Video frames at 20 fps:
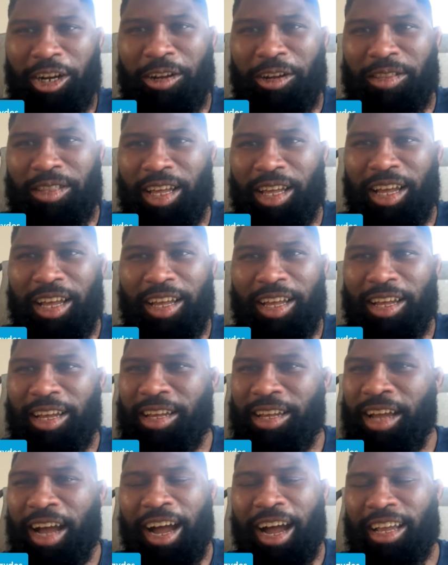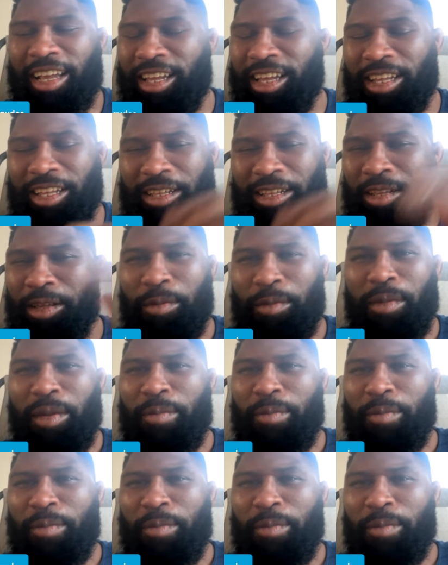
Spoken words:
heard that. I get